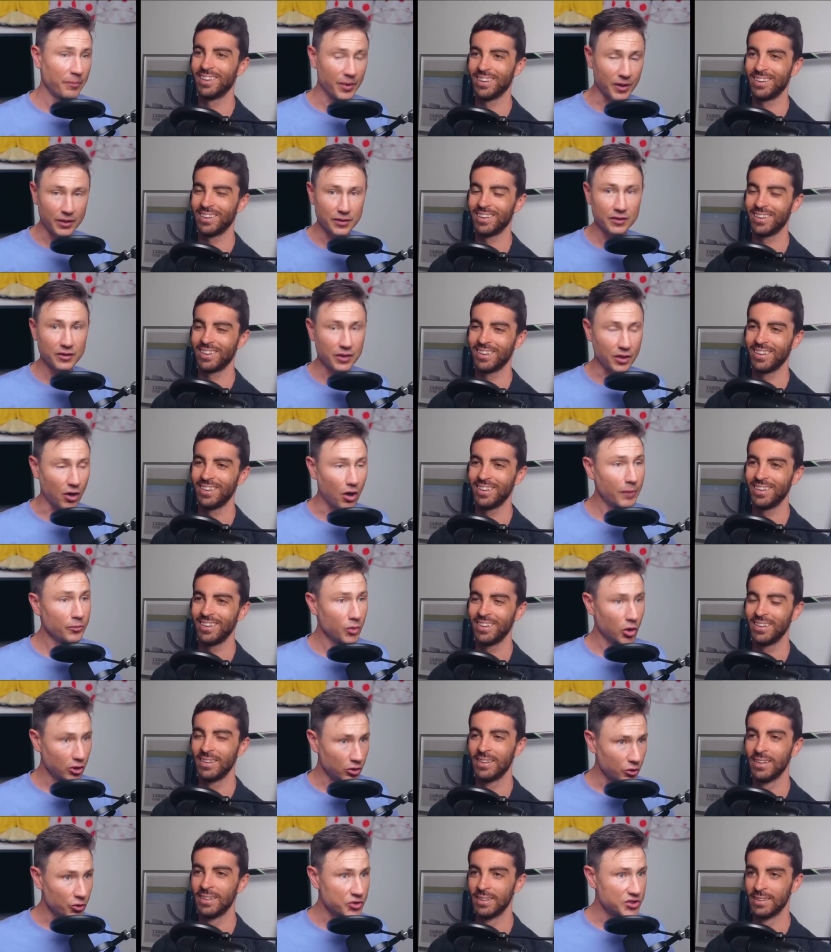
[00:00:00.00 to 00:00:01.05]
Speaker 1: but you know I'm
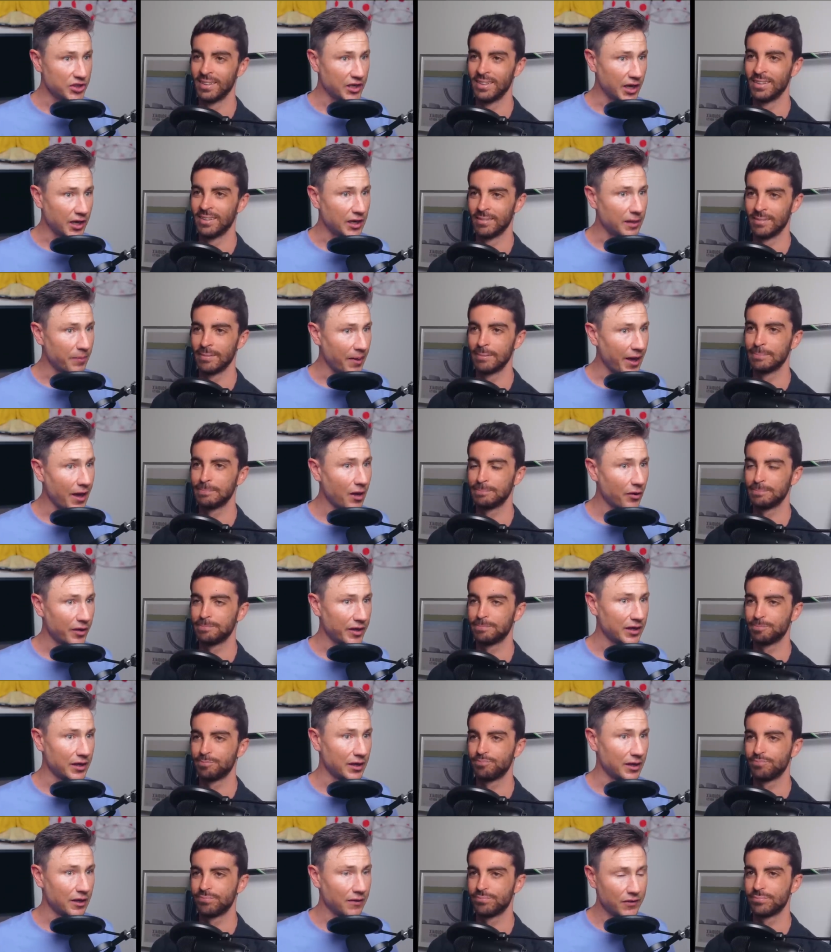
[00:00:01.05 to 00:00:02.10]
not losing any power
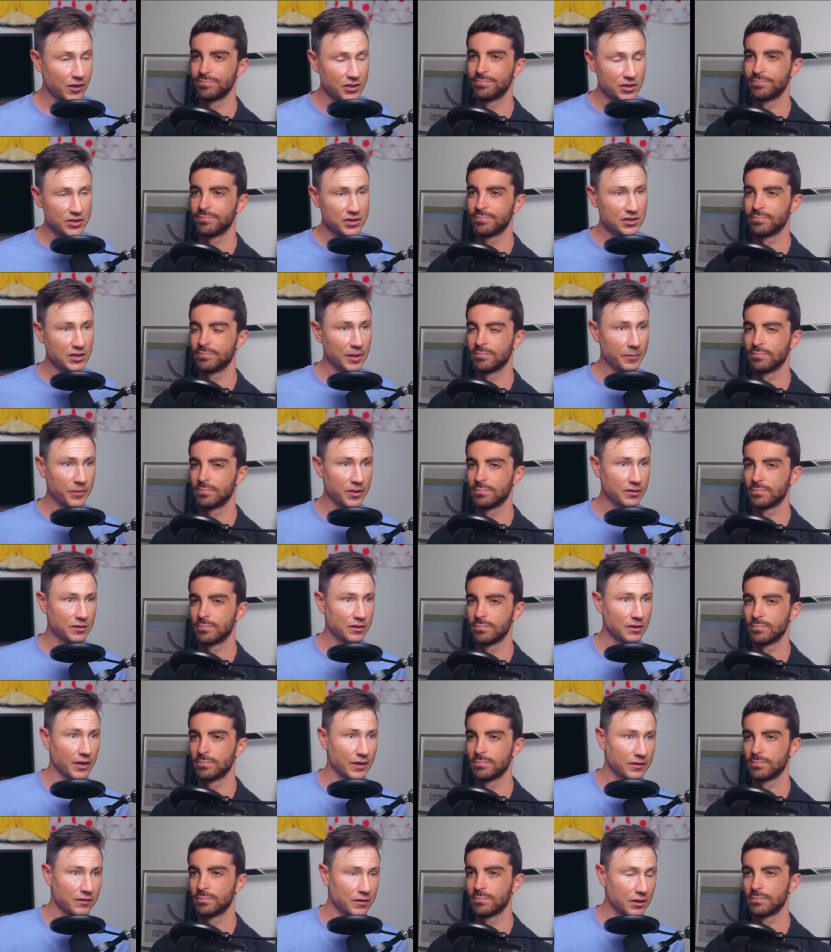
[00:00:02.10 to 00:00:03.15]
here. And then you step into
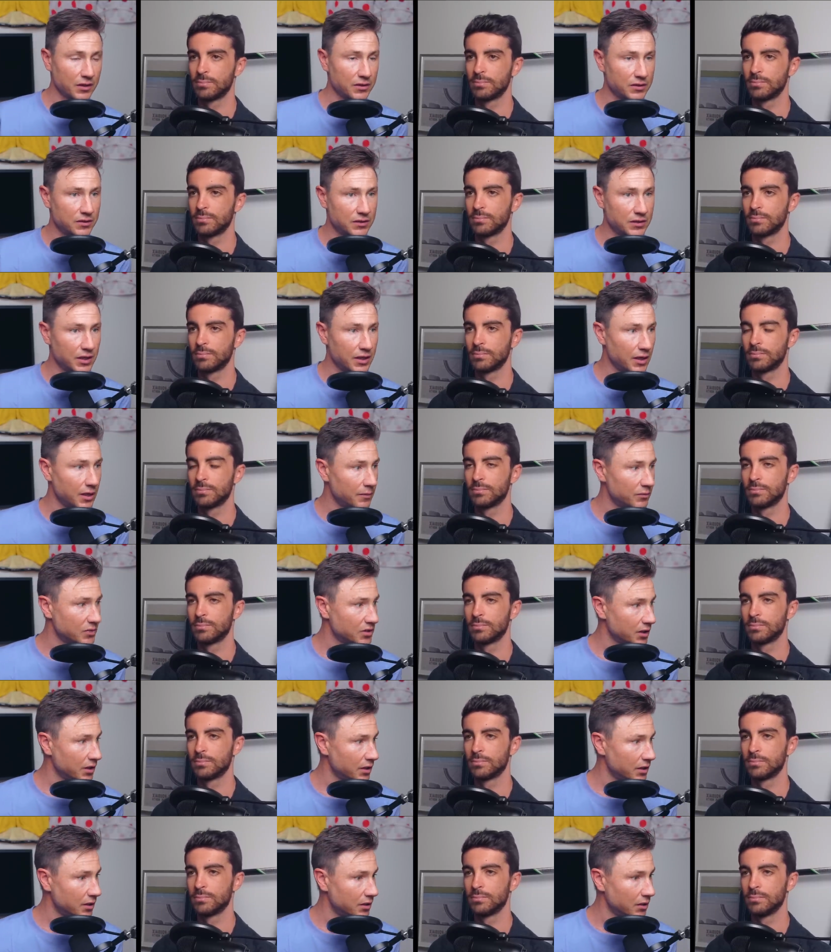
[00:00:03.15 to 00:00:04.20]
like that
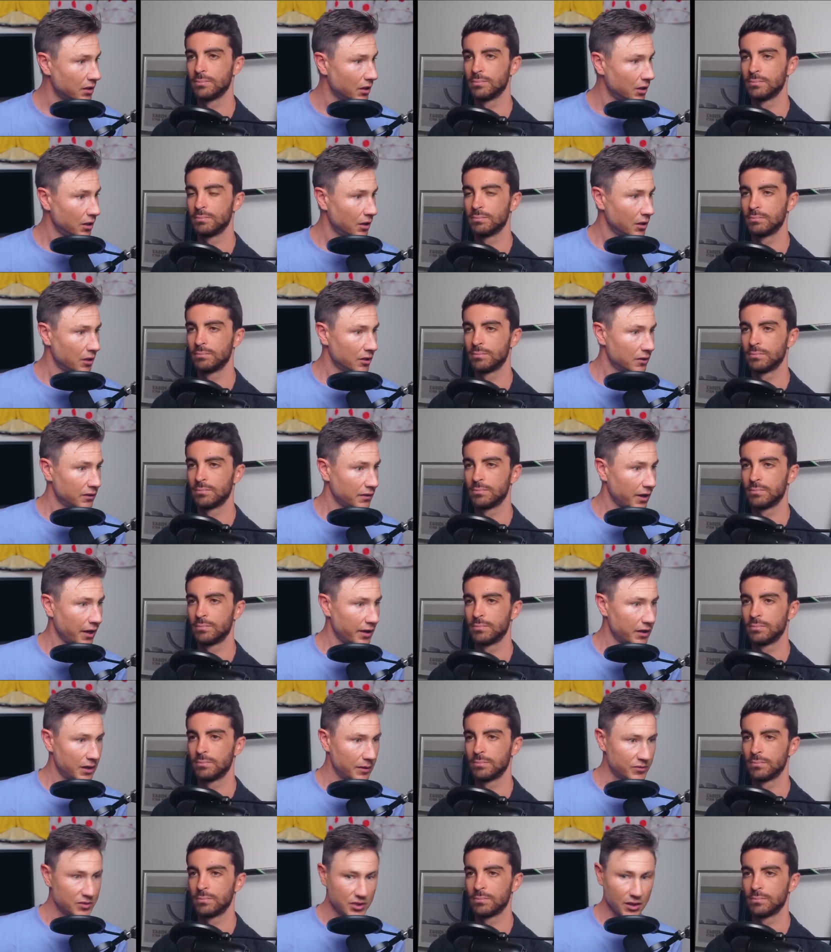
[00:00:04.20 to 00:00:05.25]
DMT,
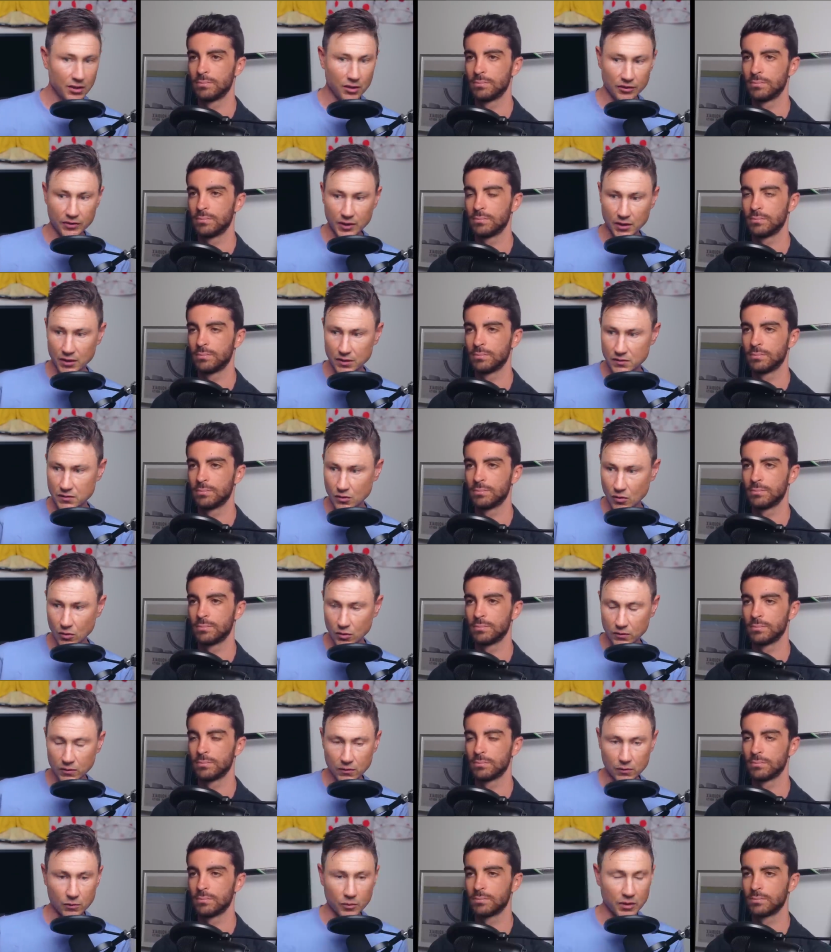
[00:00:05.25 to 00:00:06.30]
KMT, I think it's
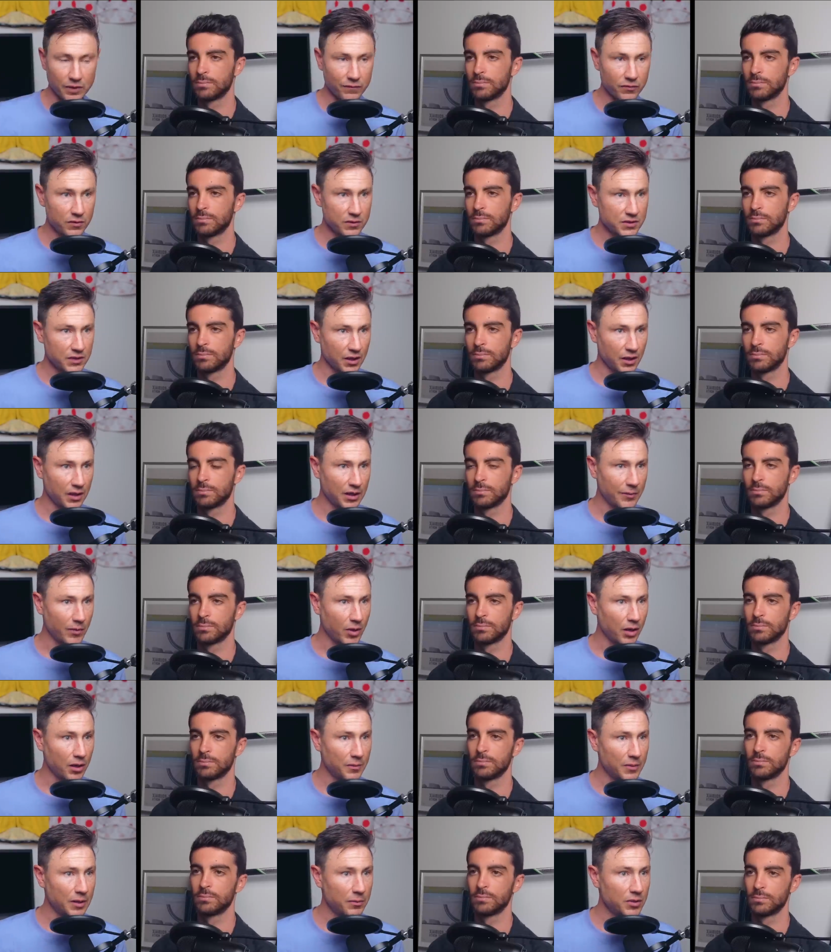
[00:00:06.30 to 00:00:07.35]
called, whatever it is,
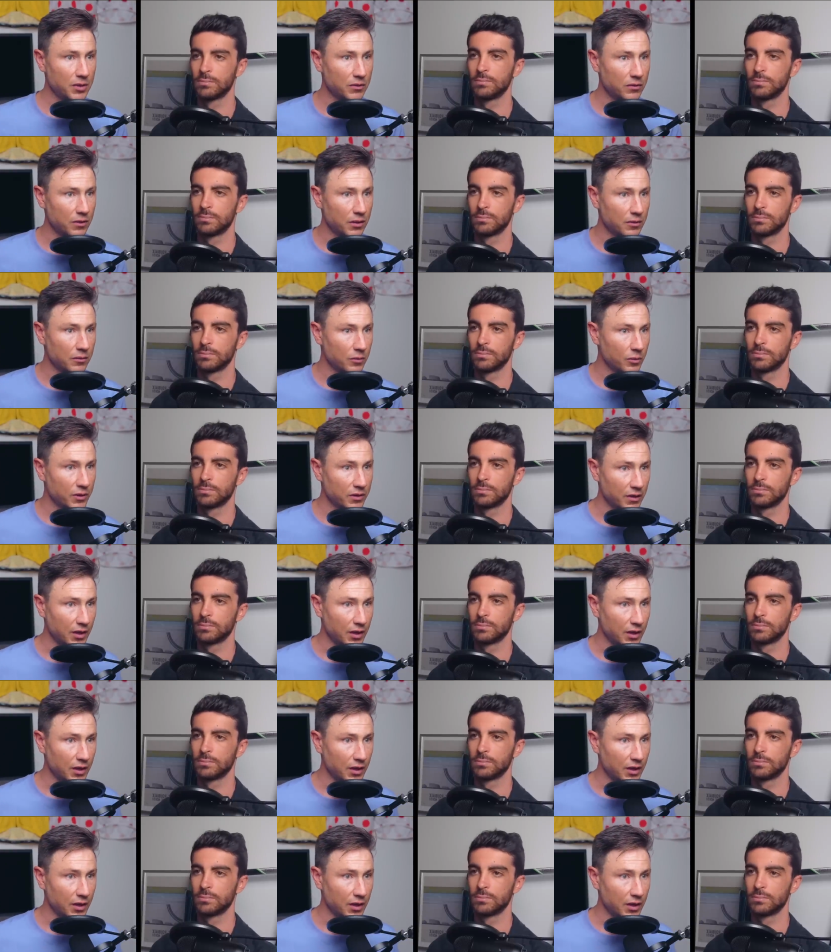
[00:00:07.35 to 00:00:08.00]
KMR maybe, the one